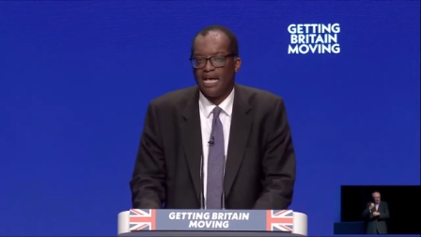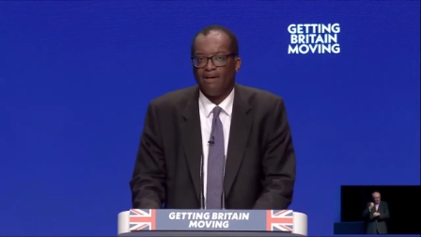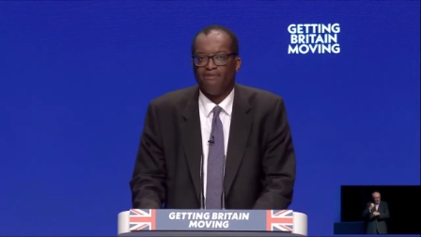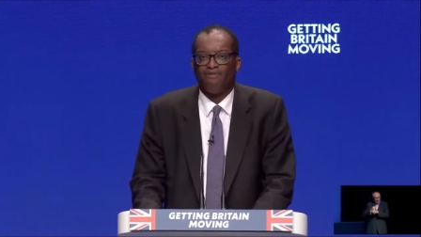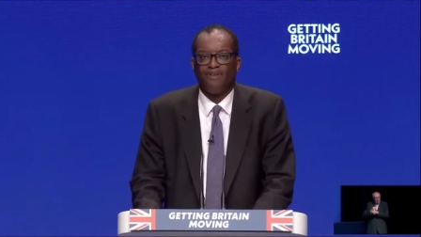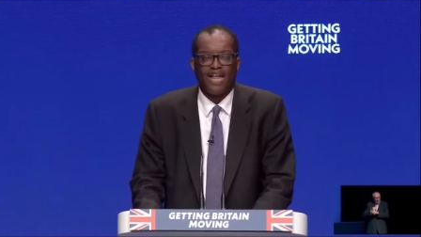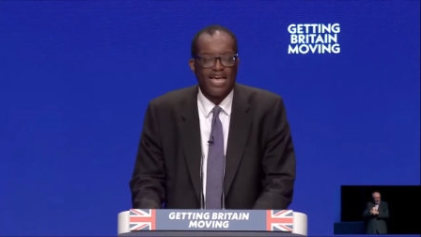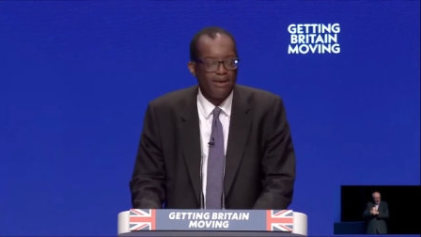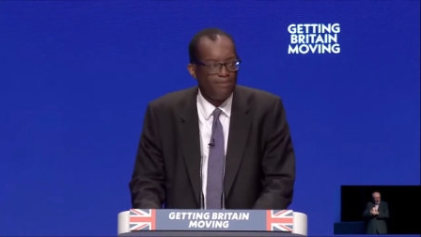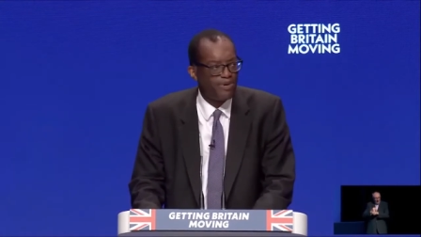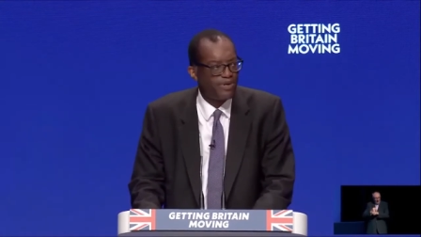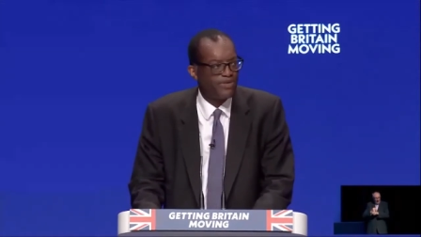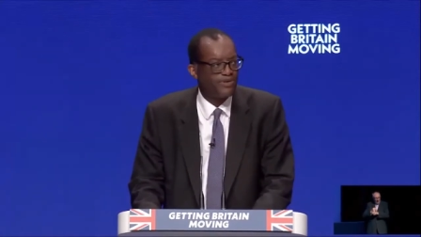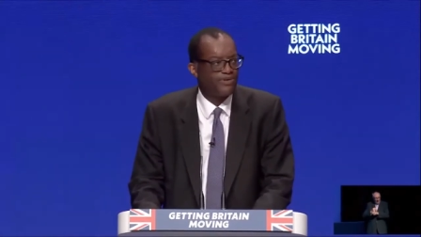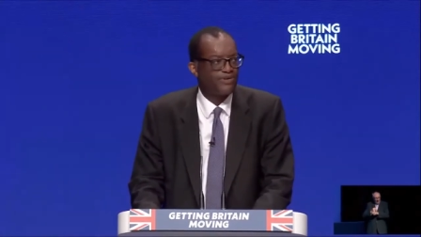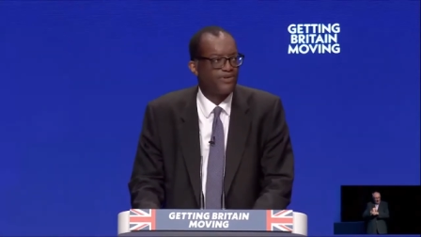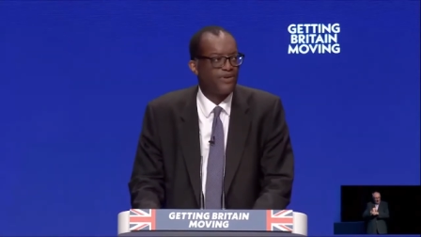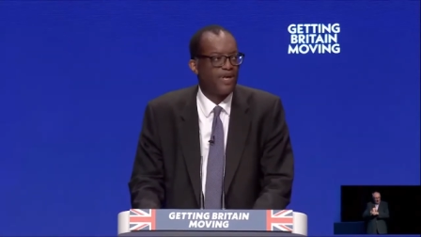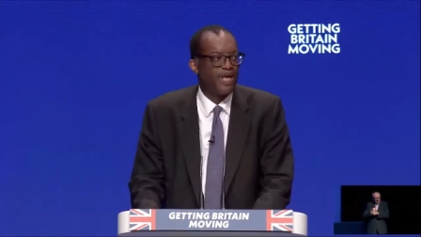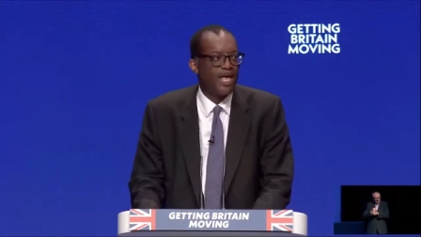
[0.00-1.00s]
of
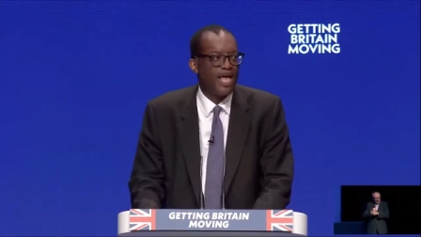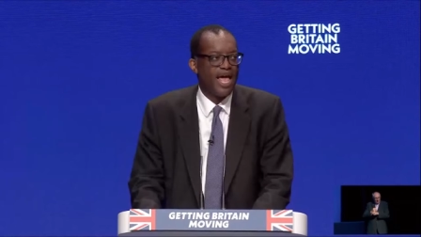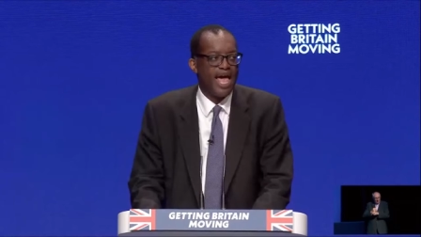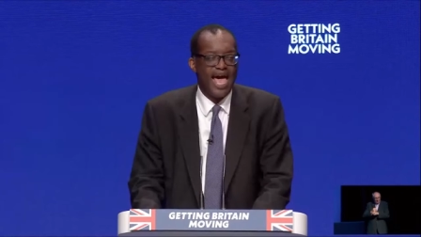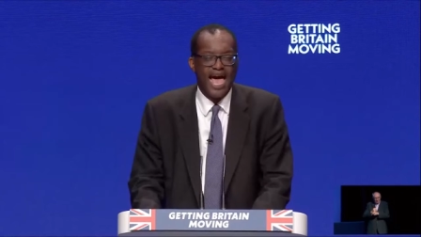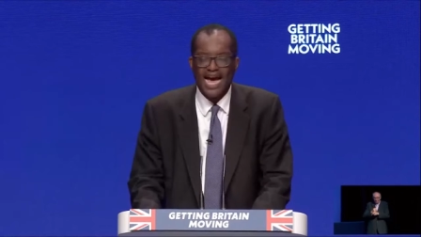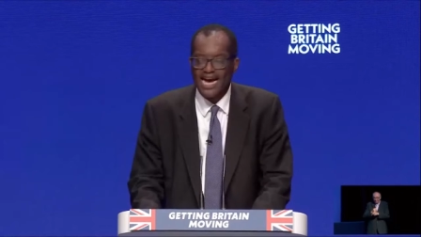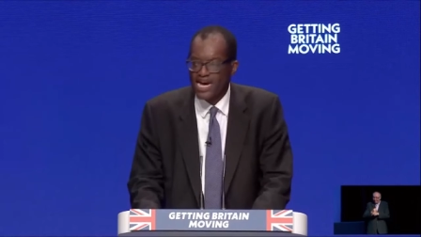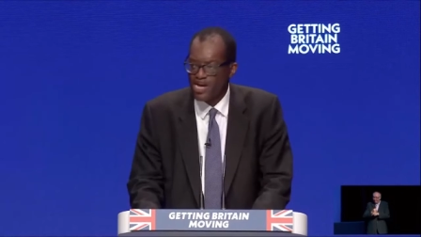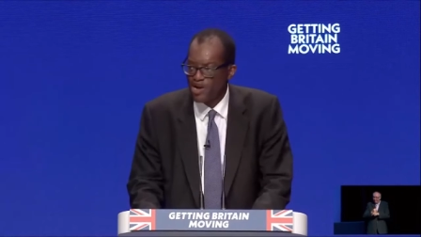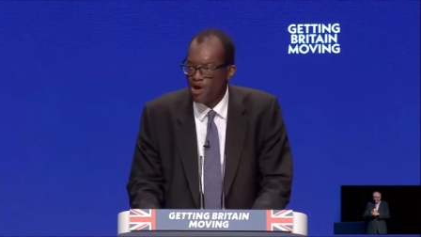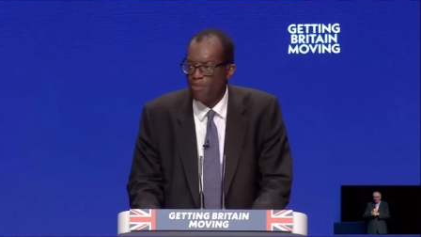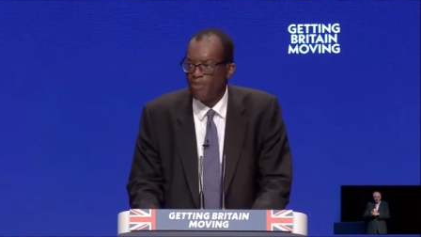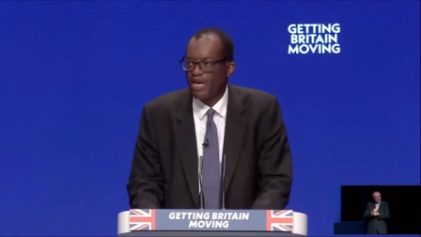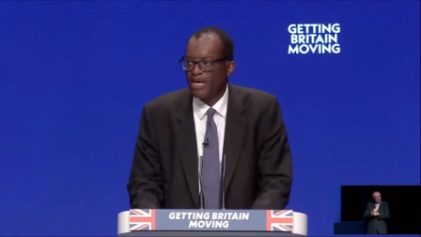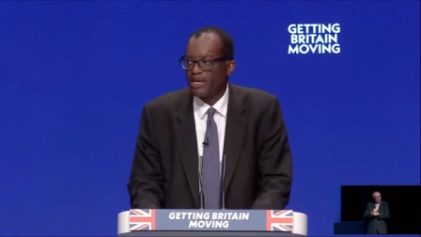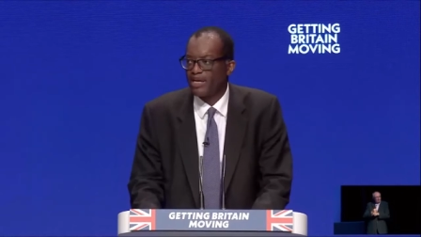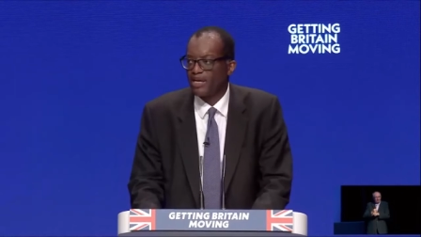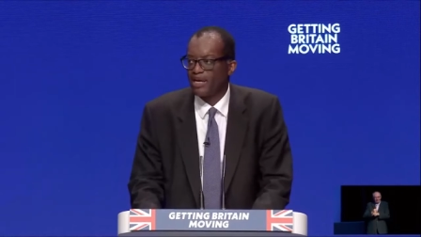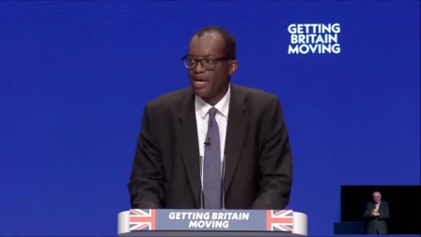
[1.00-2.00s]
Labour's
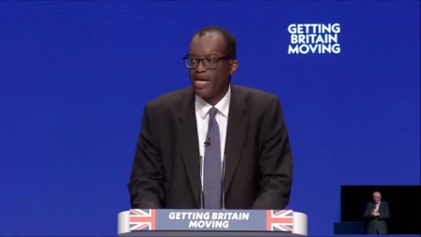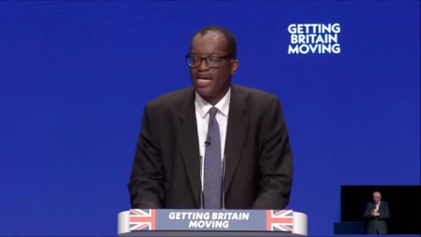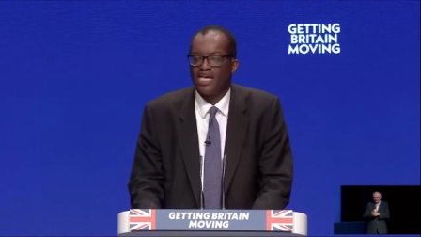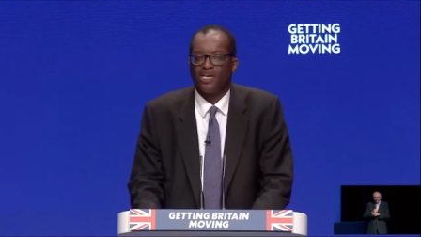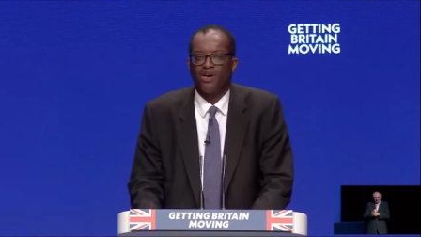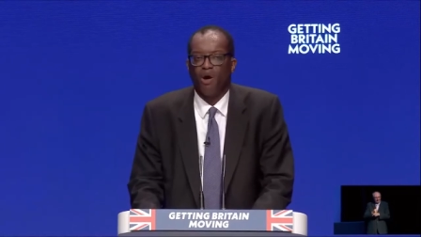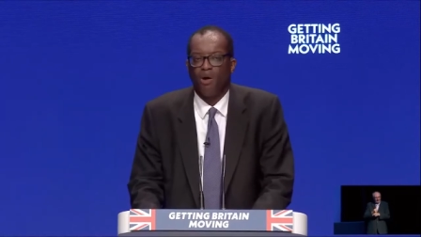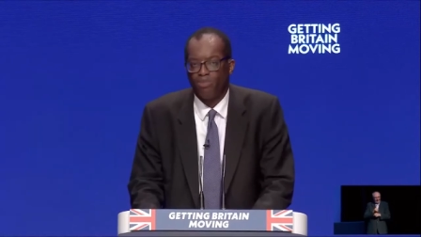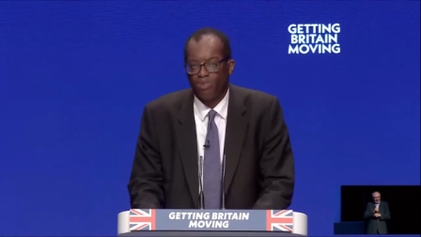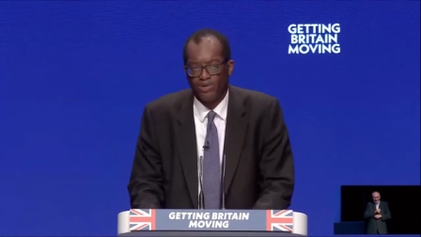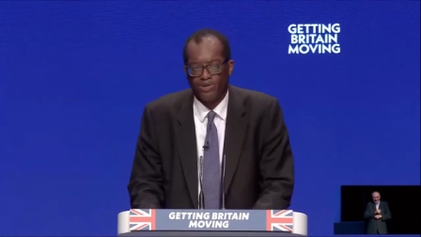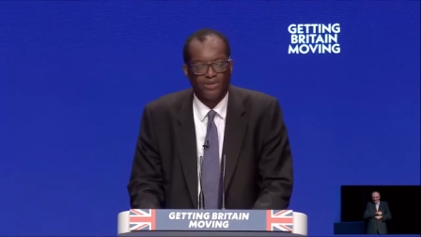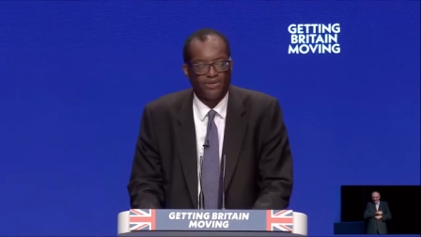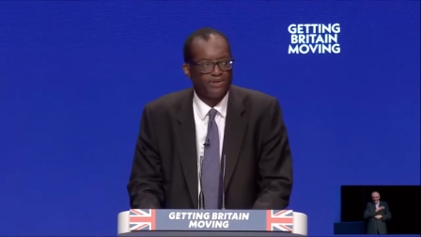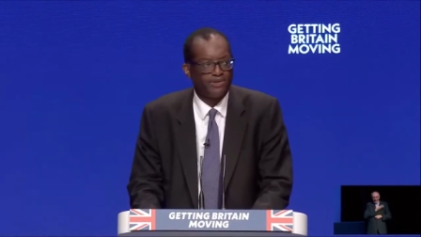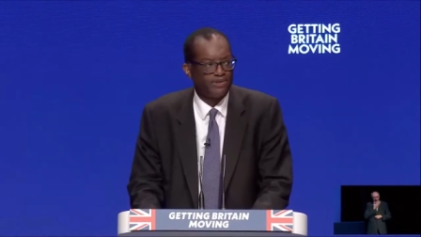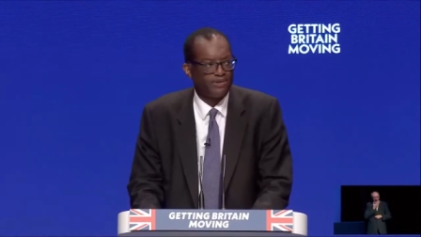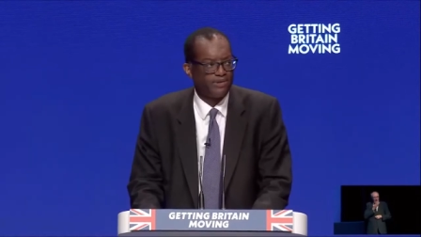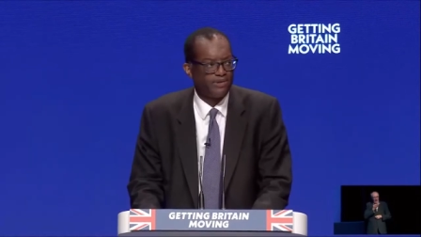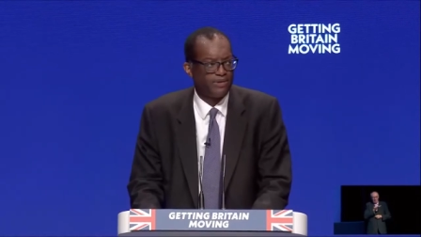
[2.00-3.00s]
economic
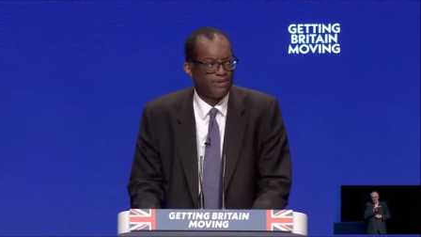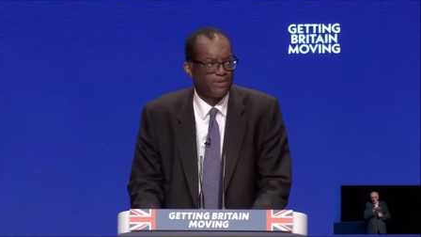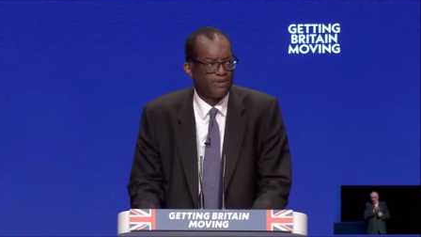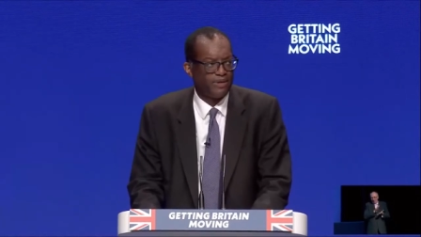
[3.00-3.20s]
incompetence.